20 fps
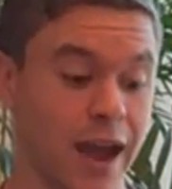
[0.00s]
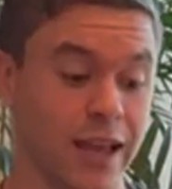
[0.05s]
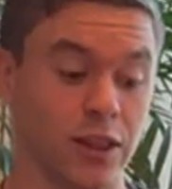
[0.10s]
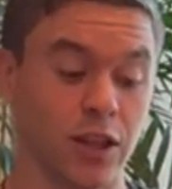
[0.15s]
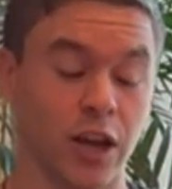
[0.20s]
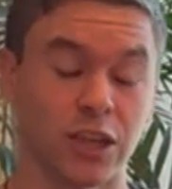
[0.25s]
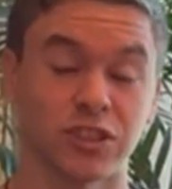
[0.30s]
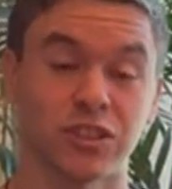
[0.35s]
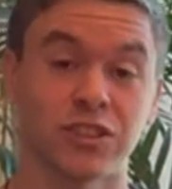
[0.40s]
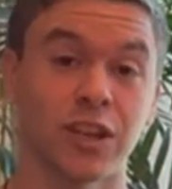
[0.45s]
I
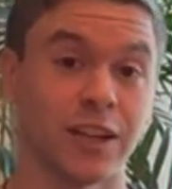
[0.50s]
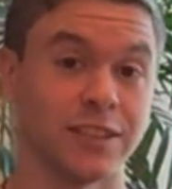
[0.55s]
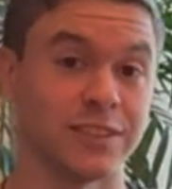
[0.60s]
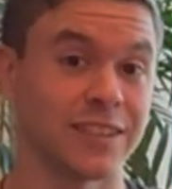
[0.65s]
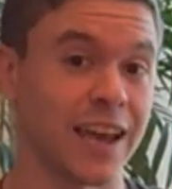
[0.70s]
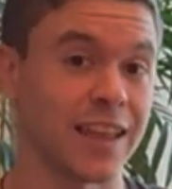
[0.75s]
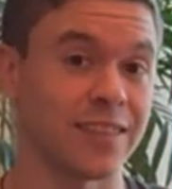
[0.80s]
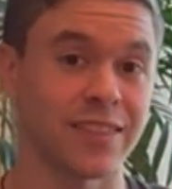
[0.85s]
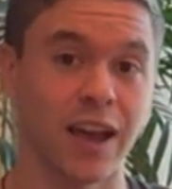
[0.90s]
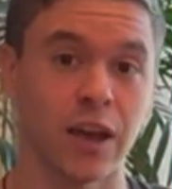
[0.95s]
lost a
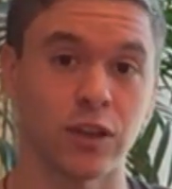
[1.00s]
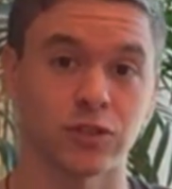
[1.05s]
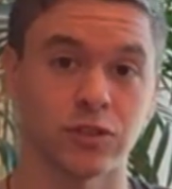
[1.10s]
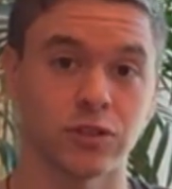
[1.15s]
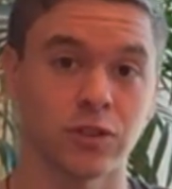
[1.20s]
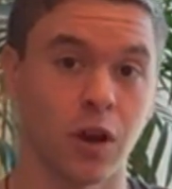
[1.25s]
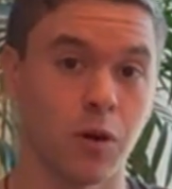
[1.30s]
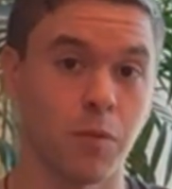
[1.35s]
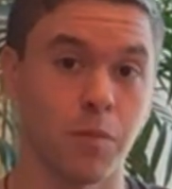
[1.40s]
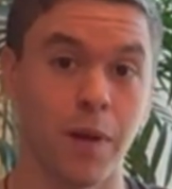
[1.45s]

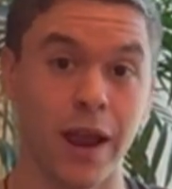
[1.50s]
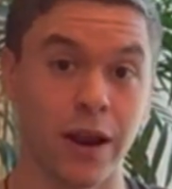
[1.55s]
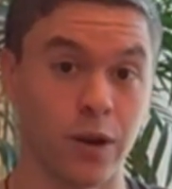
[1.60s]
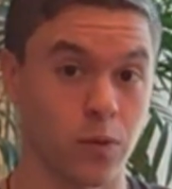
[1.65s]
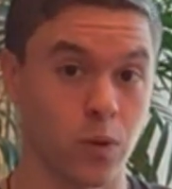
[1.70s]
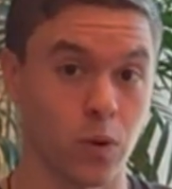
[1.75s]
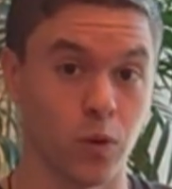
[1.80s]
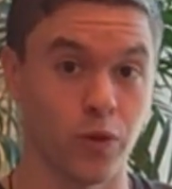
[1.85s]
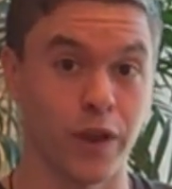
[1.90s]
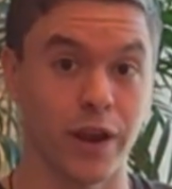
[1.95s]
$10,000
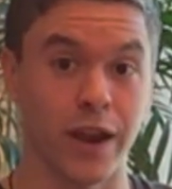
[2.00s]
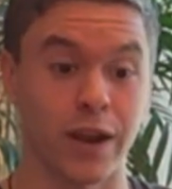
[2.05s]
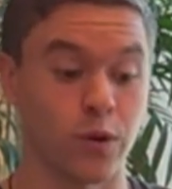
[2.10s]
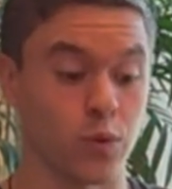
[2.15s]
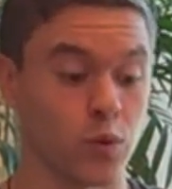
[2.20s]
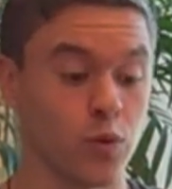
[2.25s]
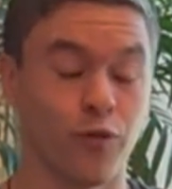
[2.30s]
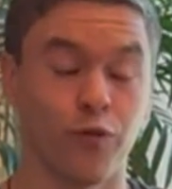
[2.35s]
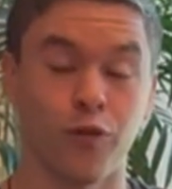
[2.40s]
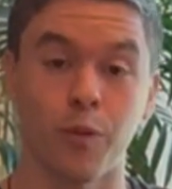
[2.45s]
bankroll that I
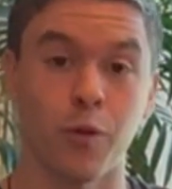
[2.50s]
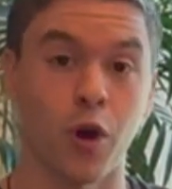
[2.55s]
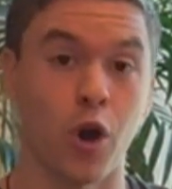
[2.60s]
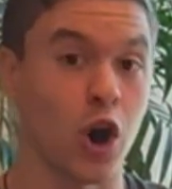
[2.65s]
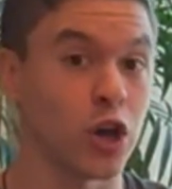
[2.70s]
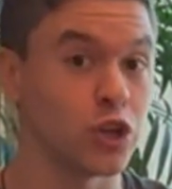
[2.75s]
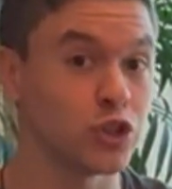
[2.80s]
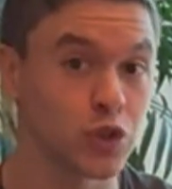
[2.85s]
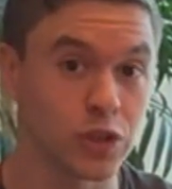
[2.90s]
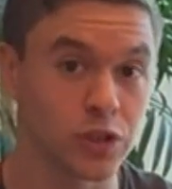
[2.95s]
grew from
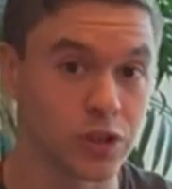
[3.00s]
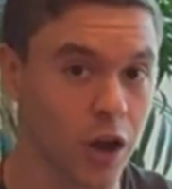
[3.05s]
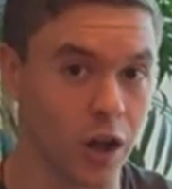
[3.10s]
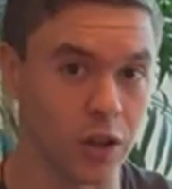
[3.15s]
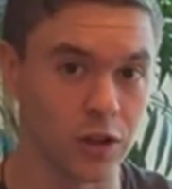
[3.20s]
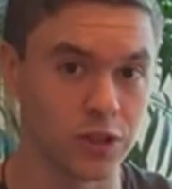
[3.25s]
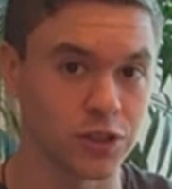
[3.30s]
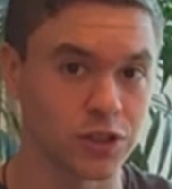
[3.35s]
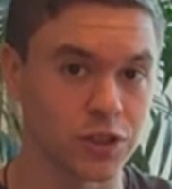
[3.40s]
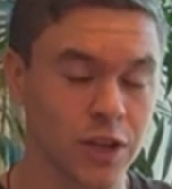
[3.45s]

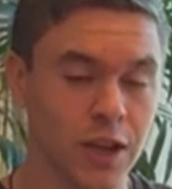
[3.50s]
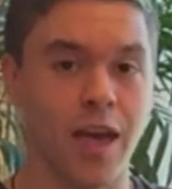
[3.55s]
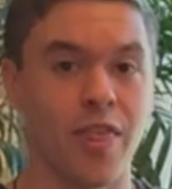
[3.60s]
$100,